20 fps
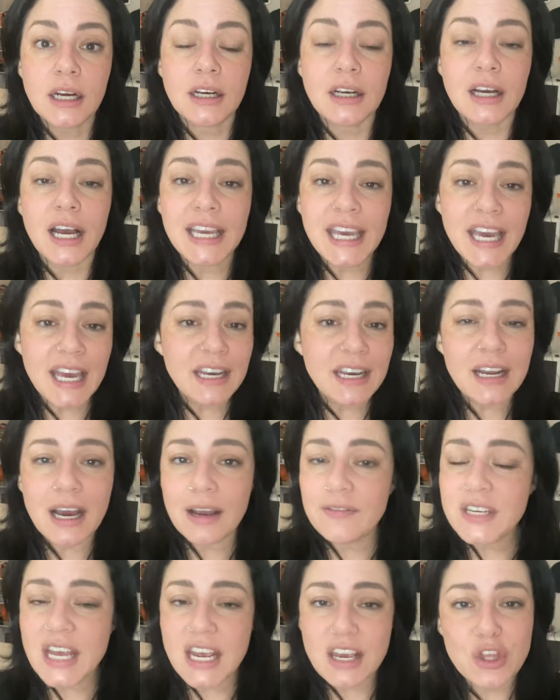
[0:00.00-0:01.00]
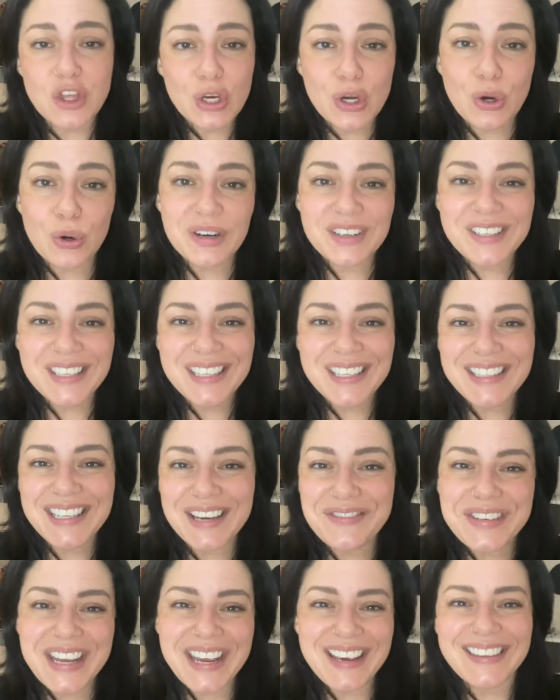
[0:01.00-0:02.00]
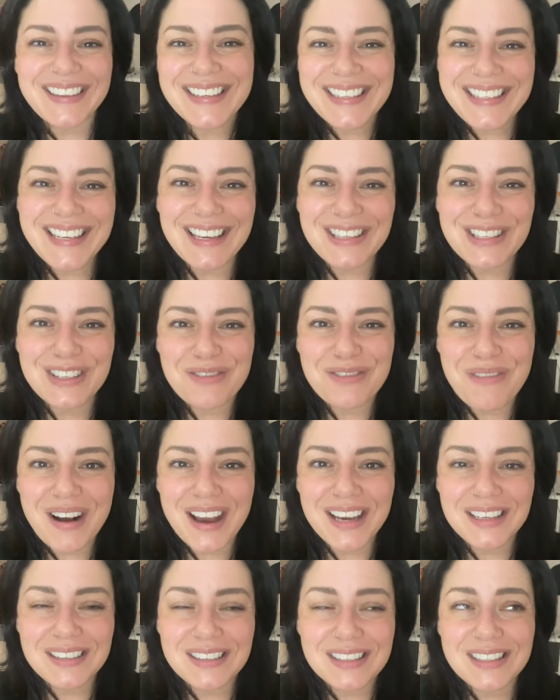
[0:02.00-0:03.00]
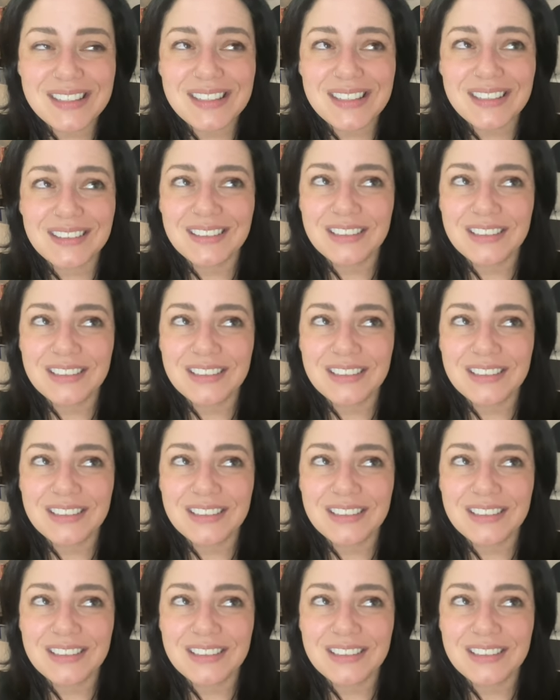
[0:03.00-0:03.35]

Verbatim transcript: Again, I've taken the courses, I've taken the test twice.